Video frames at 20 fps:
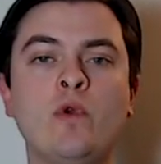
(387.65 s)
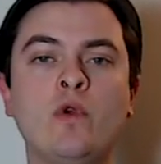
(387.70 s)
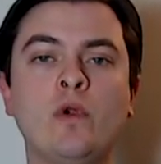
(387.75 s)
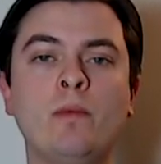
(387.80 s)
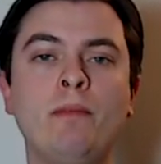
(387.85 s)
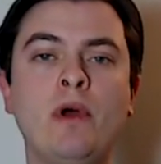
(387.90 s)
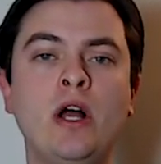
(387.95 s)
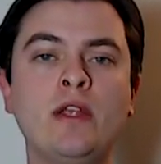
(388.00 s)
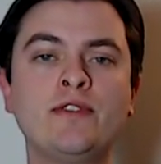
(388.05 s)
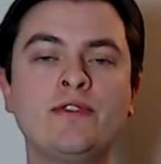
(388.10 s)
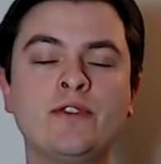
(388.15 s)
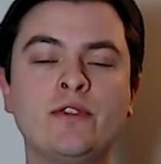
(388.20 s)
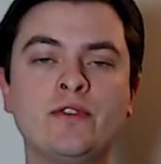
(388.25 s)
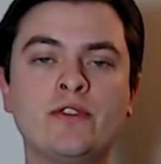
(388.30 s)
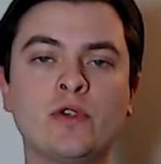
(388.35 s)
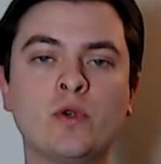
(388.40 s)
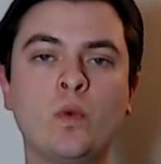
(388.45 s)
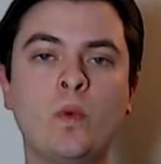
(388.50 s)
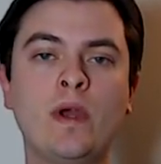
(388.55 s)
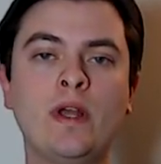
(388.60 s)

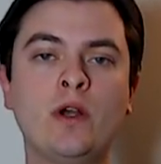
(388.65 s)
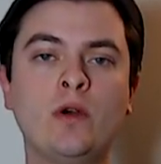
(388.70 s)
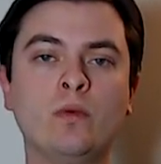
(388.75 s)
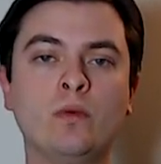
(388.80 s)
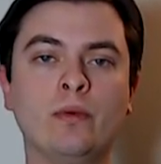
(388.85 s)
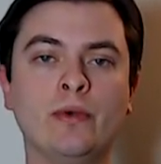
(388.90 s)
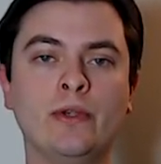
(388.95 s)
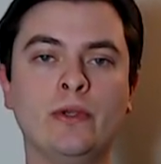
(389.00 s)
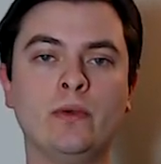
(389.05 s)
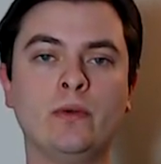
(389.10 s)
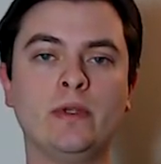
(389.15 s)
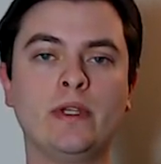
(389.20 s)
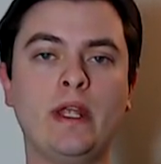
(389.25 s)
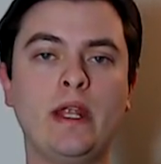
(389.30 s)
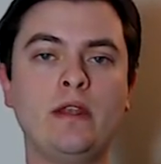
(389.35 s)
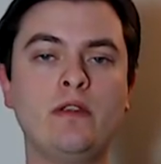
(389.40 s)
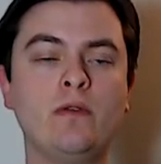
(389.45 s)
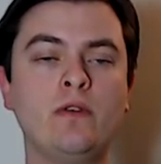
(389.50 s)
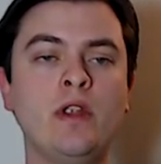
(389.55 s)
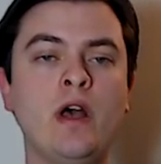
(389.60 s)
monsters are well runed
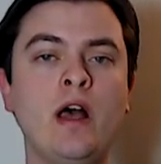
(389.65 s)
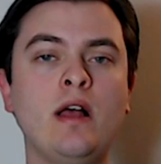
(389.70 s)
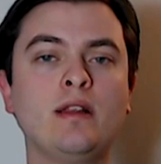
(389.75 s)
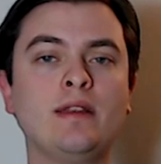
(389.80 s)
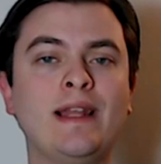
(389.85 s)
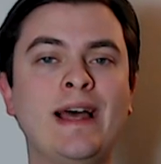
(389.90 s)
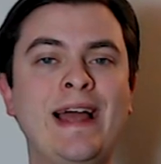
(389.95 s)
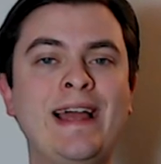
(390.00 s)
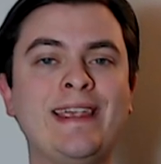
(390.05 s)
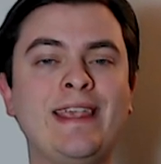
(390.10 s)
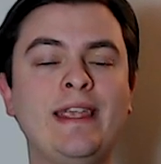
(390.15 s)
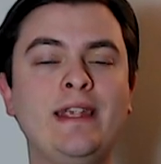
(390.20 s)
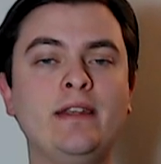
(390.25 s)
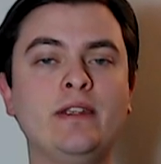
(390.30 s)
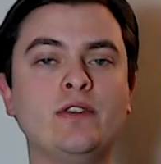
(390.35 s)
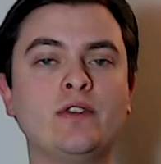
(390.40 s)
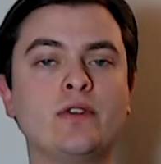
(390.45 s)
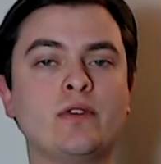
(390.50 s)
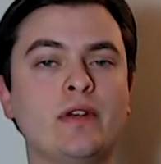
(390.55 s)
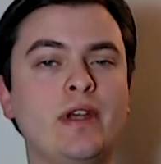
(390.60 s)
and you're not lacking
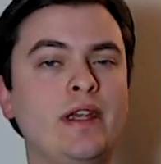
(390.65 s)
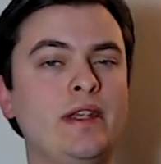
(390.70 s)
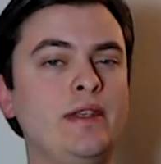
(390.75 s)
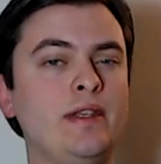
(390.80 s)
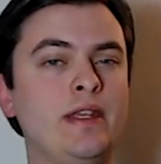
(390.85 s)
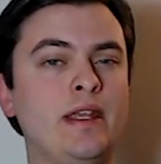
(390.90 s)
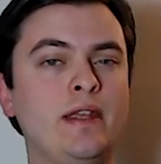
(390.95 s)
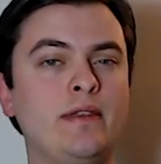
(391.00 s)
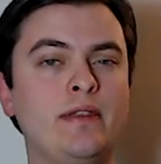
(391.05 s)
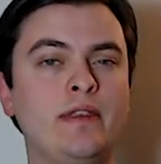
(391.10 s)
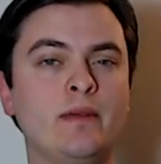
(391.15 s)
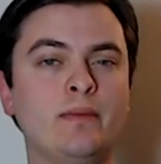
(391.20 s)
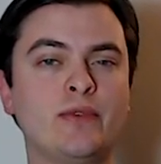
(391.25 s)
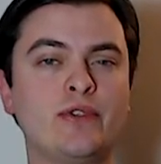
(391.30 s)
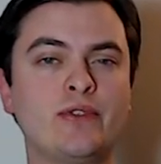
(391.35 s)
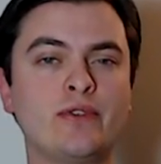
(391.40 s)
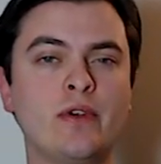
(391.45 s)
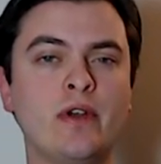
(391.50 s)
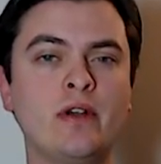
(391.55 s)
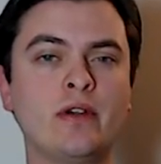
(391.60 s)
in trying to get them
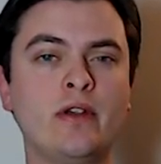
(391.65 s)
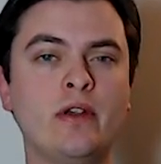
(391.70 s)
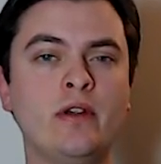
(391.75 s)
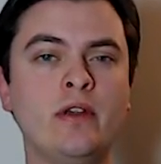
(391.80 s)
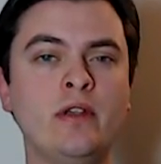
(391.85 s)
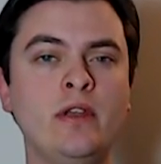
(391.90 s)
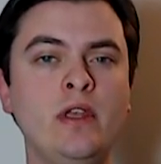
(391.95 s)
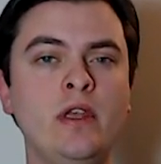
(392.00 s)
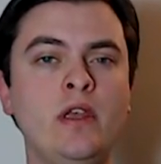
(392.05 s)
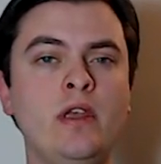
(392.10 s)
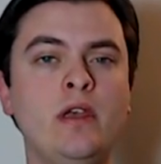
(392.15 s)
stronger,